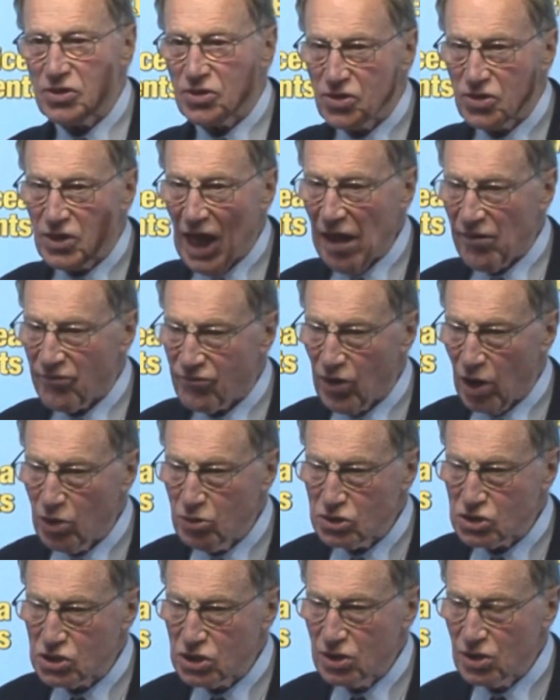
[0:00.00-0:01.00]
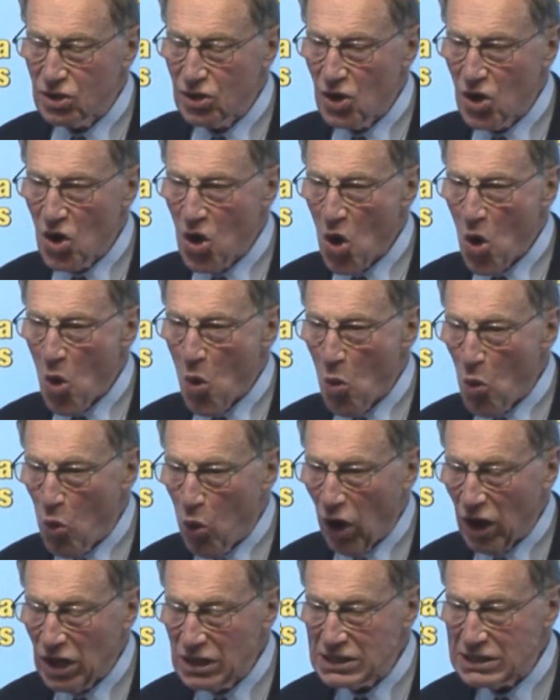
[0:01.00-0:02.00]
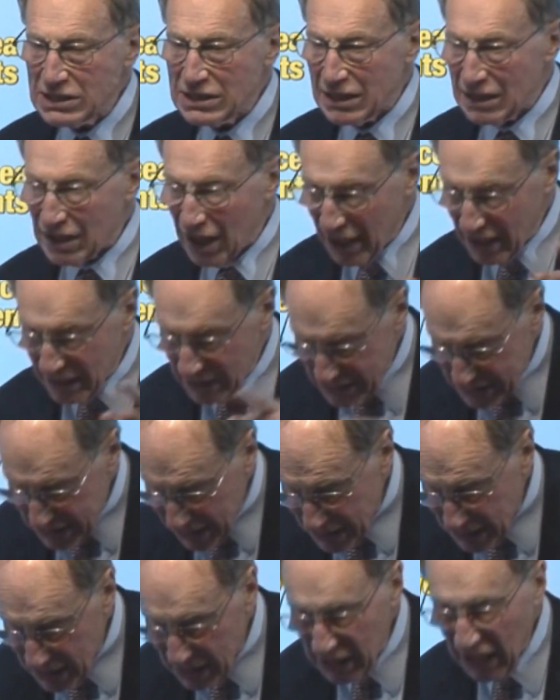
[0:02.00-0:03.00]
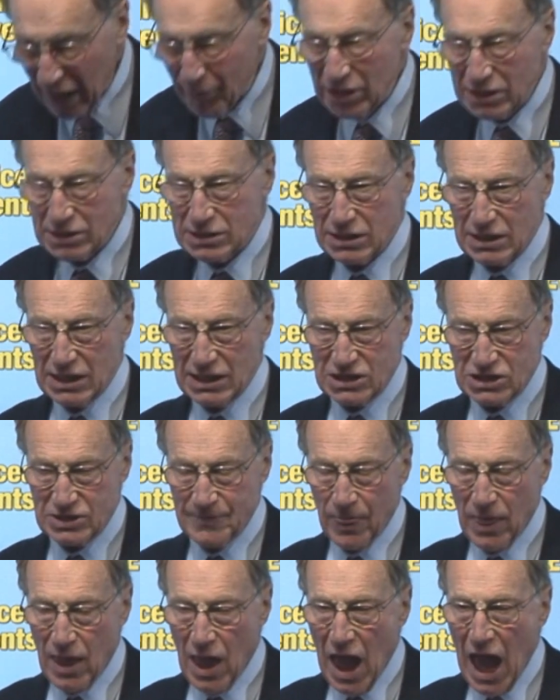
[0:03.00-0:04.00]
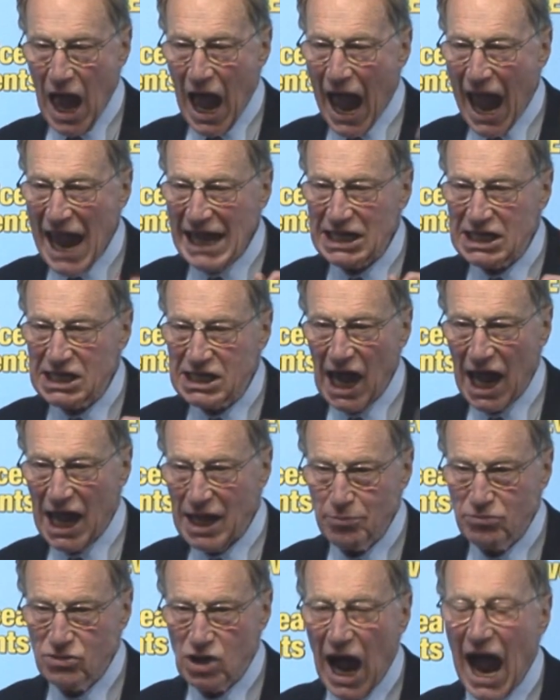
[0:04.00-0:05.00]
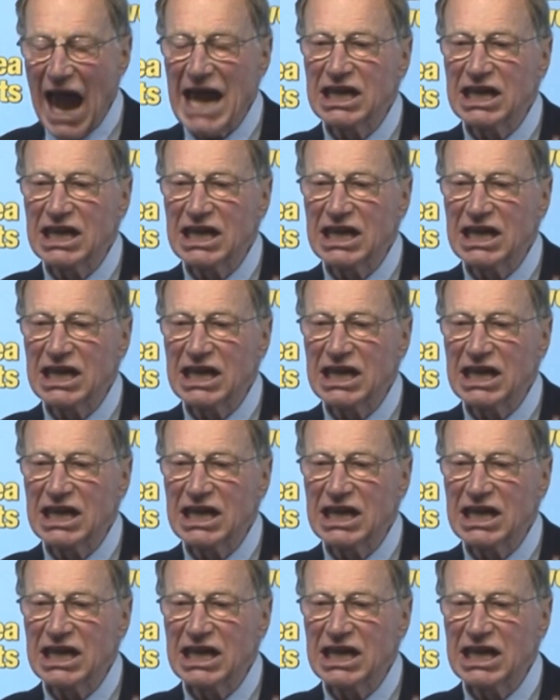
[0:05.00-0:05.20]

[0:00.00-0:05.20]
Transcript: that vote was, and I intend coming to this, a game